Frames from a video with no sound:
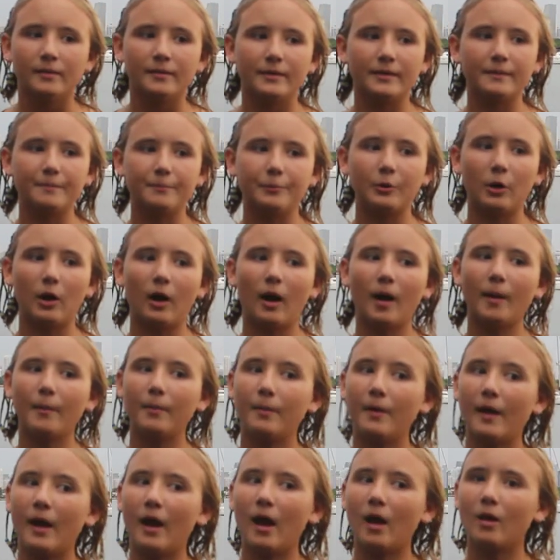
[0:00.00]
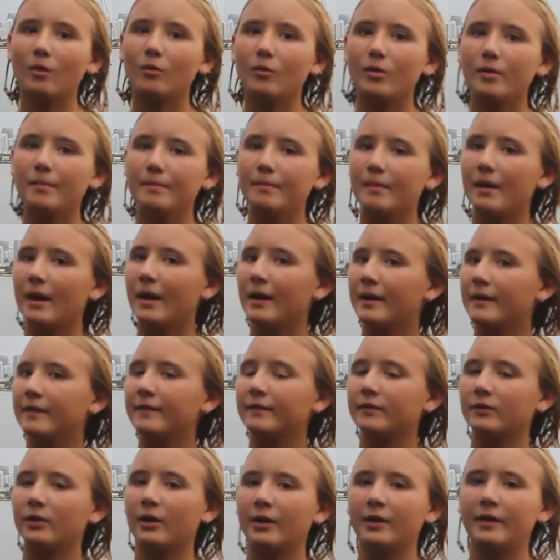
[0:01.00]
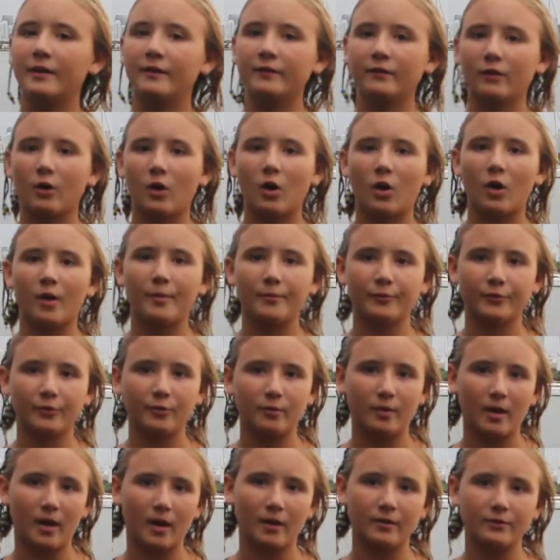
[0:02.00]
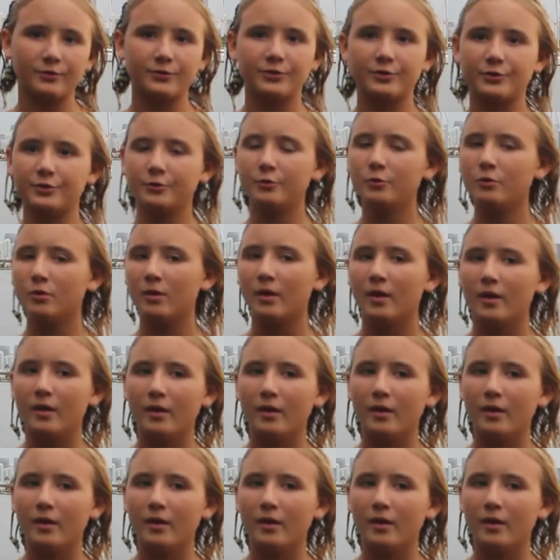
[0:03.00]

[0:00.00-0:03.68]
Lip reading: The cop that we met has got his arms around you.